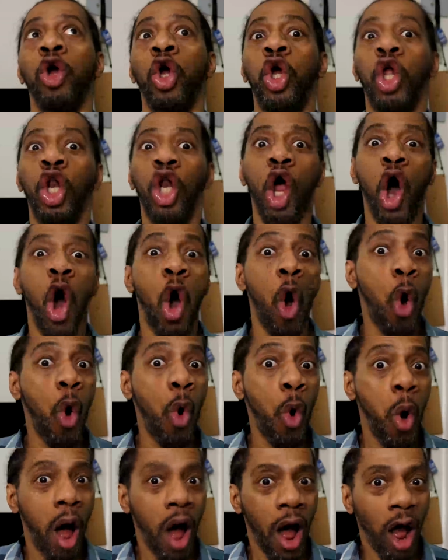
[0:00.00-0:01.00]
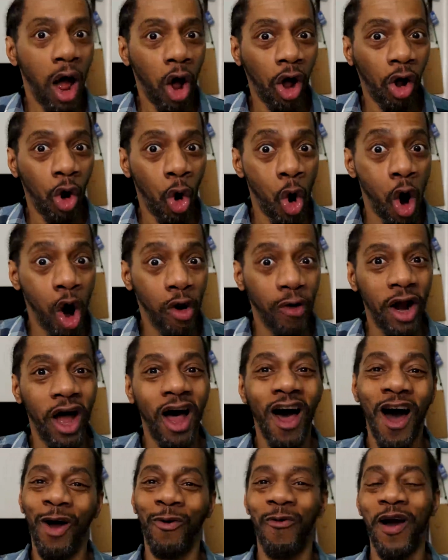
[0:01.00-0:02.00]
glow
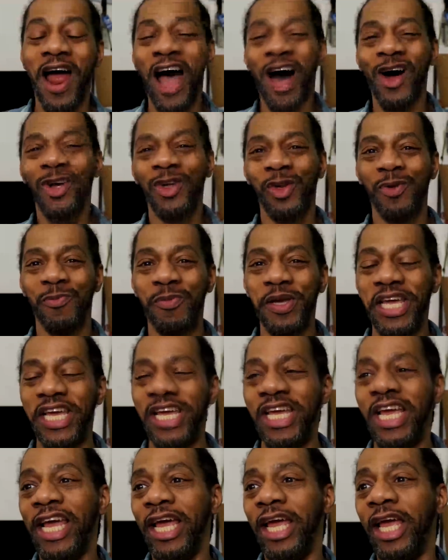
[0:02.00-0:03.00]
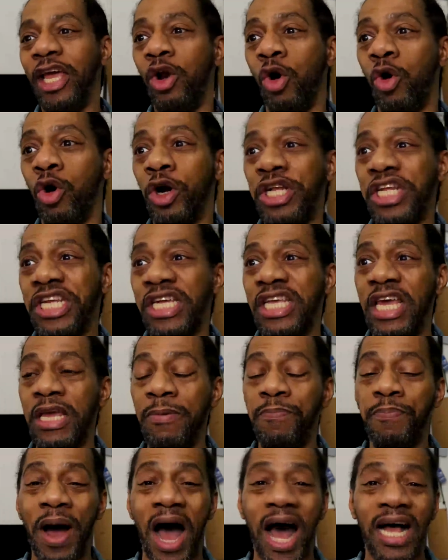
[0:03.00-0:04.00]
aura around me in order to
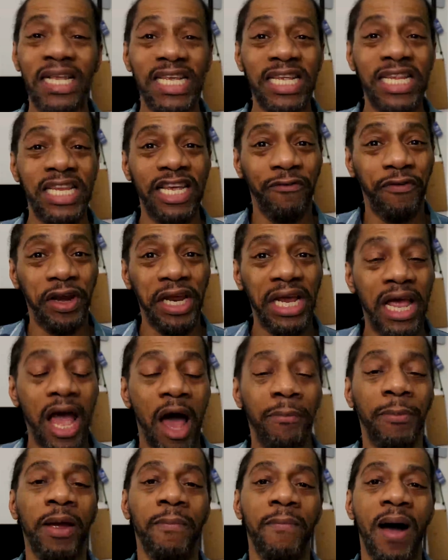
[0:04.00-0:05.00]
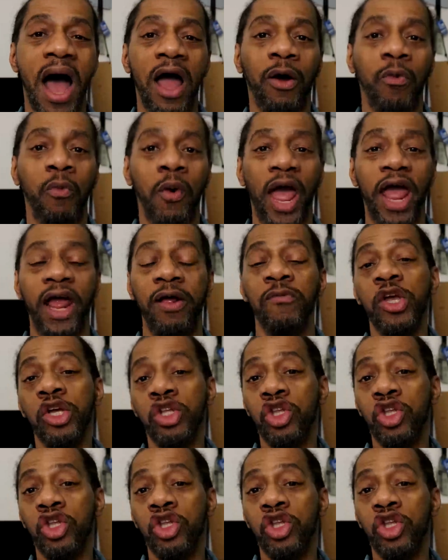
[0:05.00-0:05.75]
keep positivity coming my way.